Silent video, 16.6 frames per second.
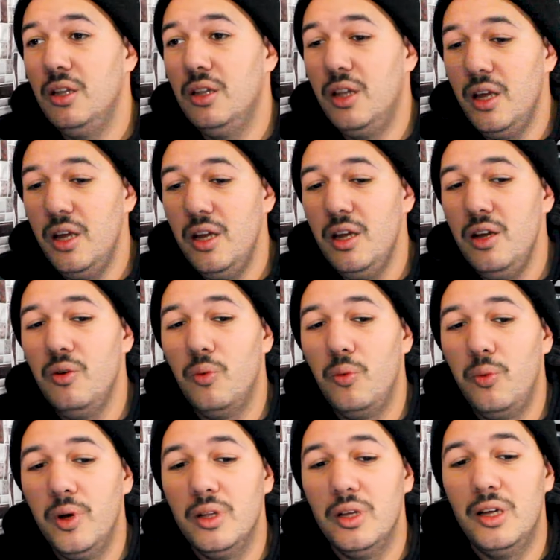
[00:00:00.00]
they
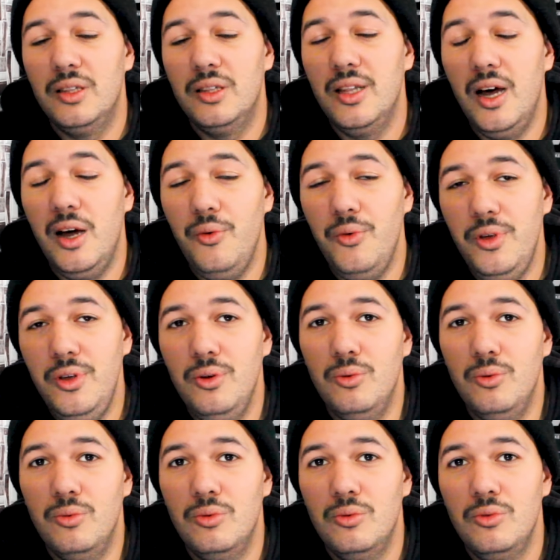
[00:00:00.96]
will allow
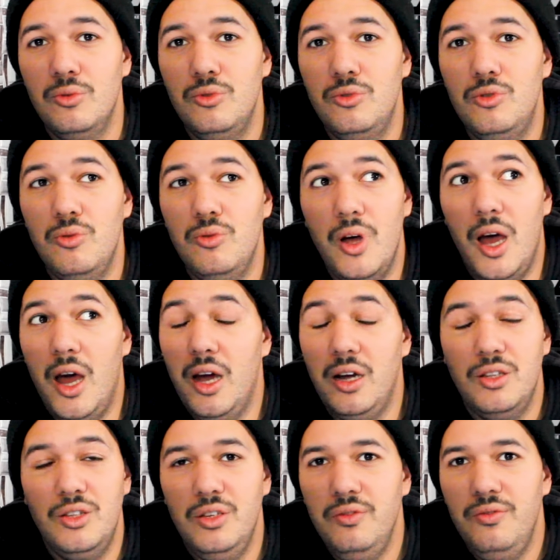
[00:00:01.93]
you to
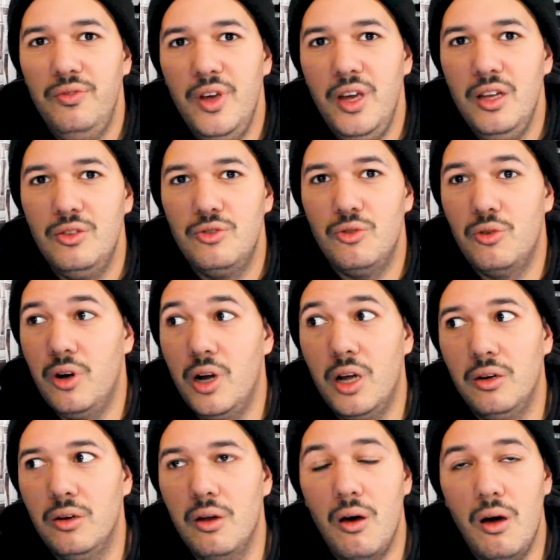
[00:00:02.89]
activate or
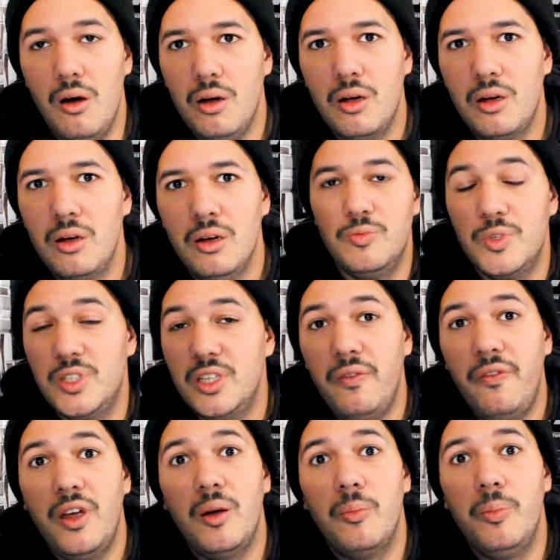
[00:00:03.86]
unlock
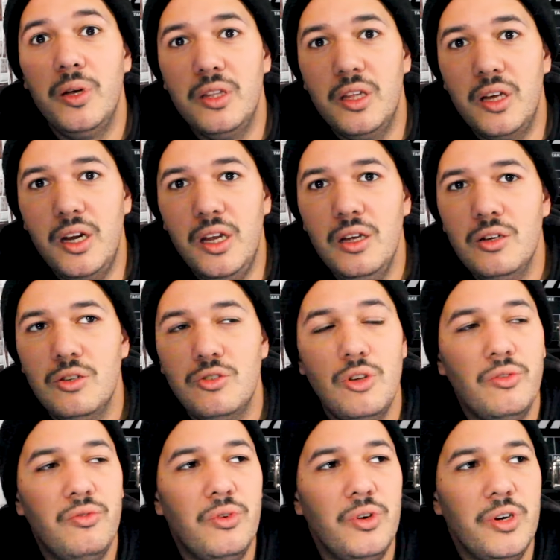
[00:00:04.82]
specific ability.
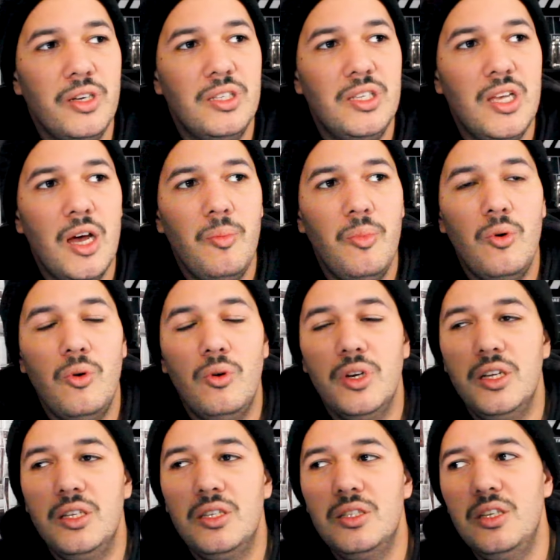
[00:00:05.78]
So for example,
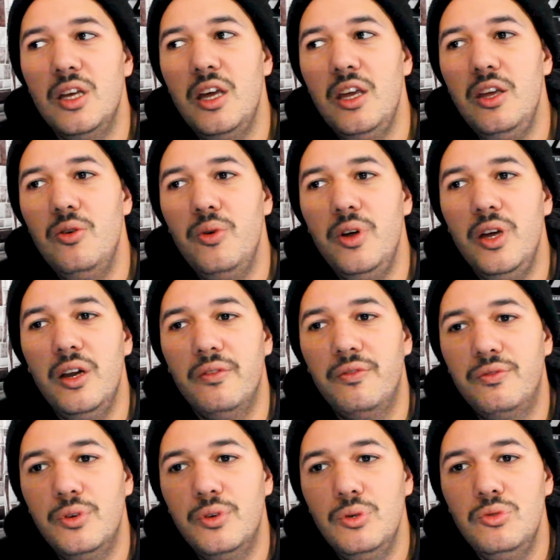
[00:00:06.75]
let's say you eat a
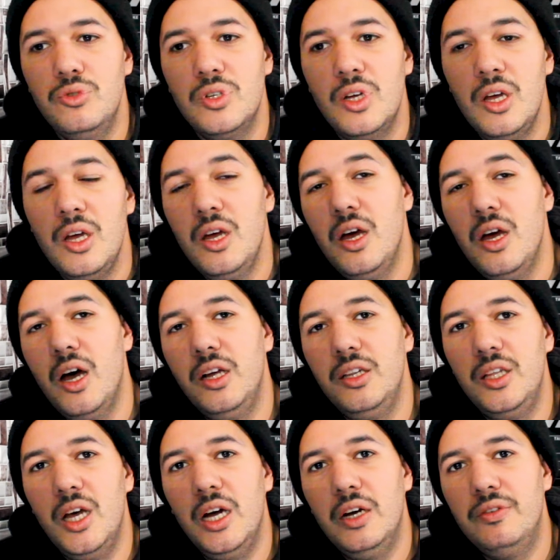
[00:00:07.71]
fruit
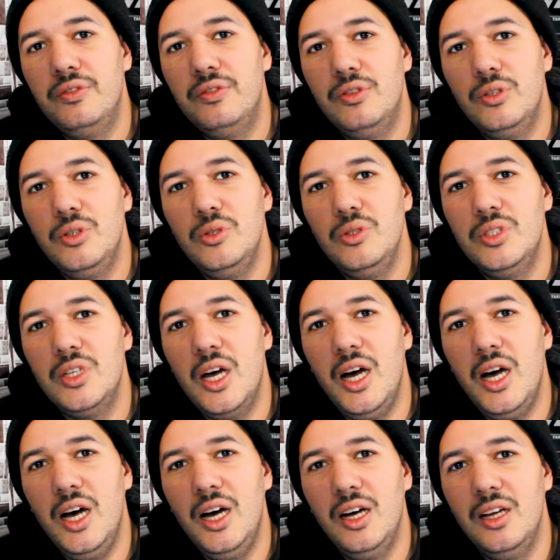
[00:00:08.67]
and that fruit
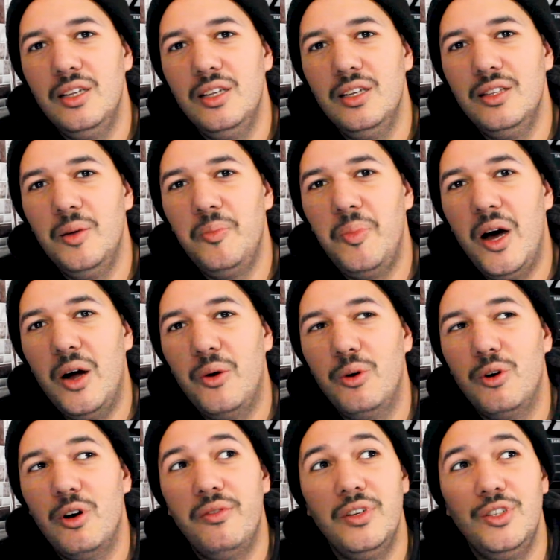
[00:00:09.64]
had the
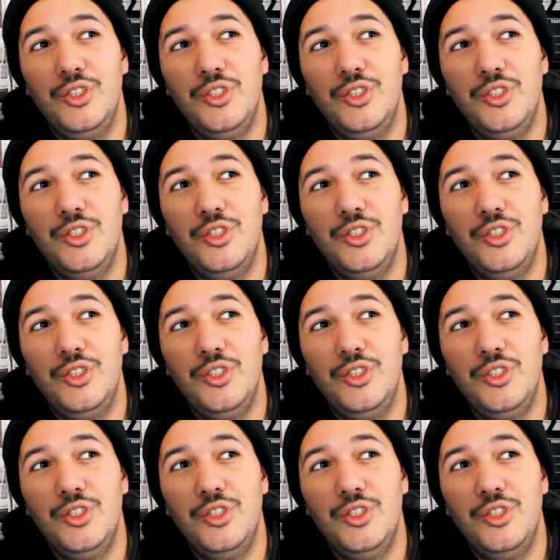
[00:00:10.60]
power of a